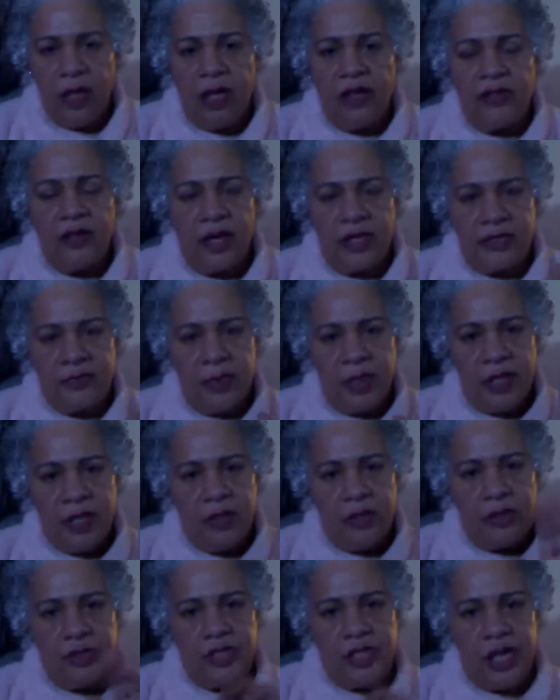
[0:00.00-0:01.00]
That's my
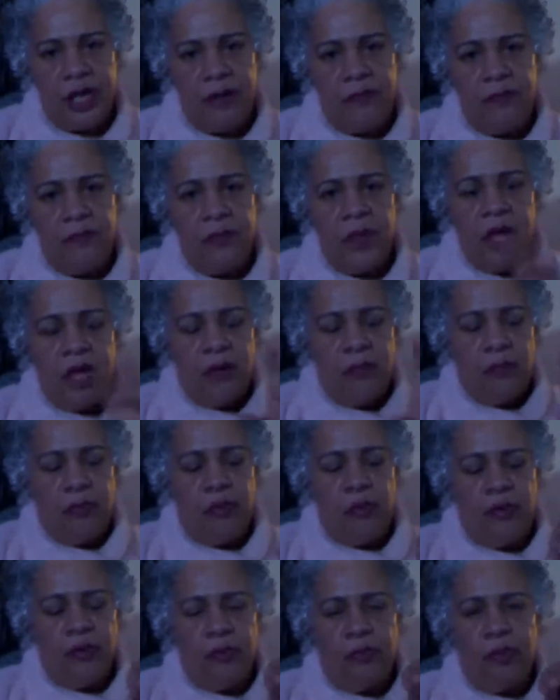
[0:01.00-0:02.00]
little tip.
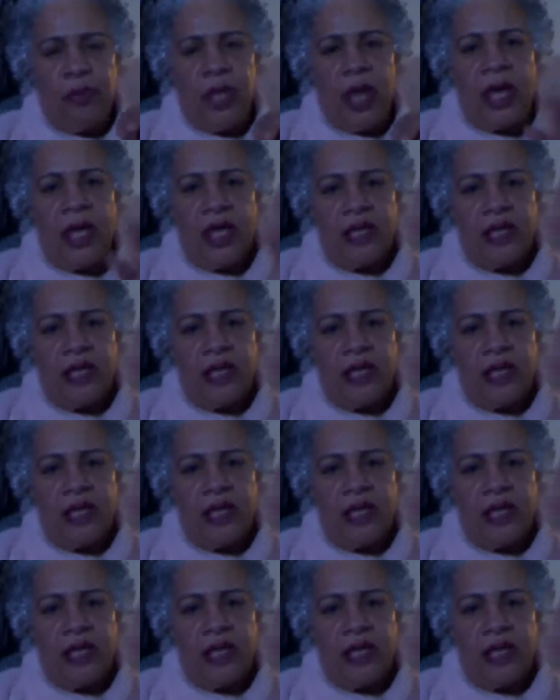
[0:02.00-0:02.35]
Pull the plug